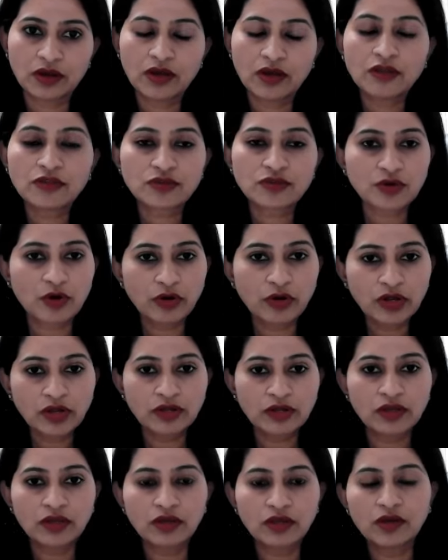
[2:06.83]

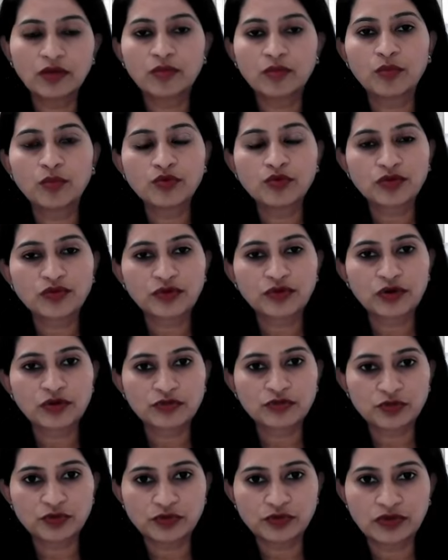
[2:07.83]
Historically, most of our
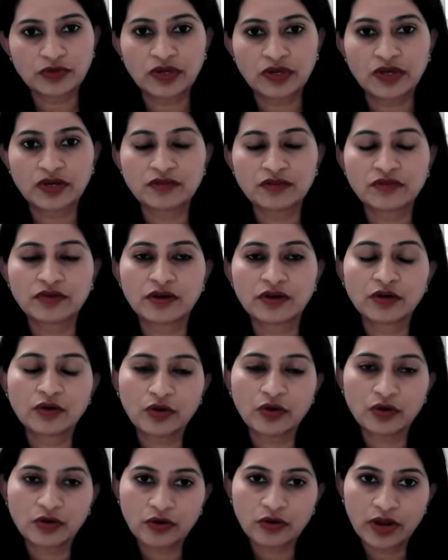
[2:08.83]
associates, our
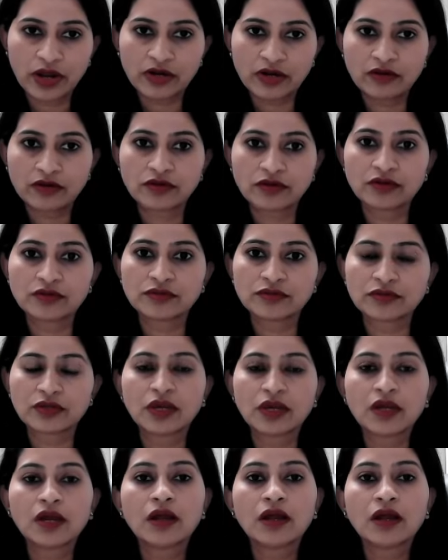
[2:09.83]
contractors,